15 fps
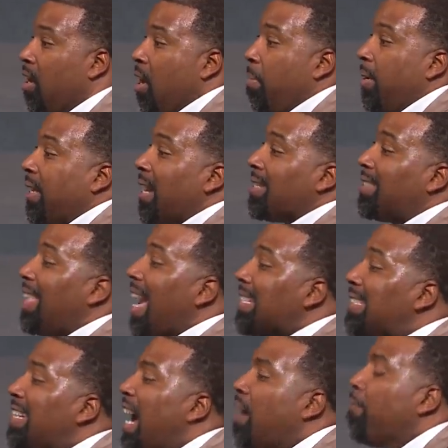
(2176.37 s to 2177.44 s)
Because
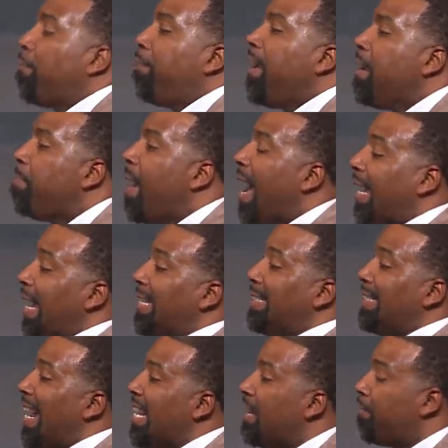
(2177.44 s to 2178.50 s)
that's now feedback and
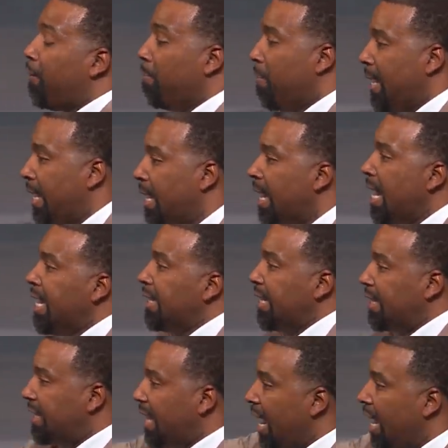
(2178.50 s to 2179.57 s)
data for me to
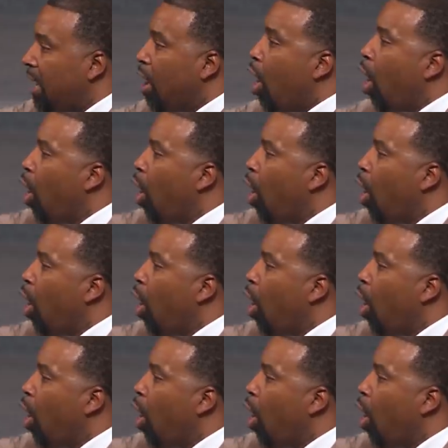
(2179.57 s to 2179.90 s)
say,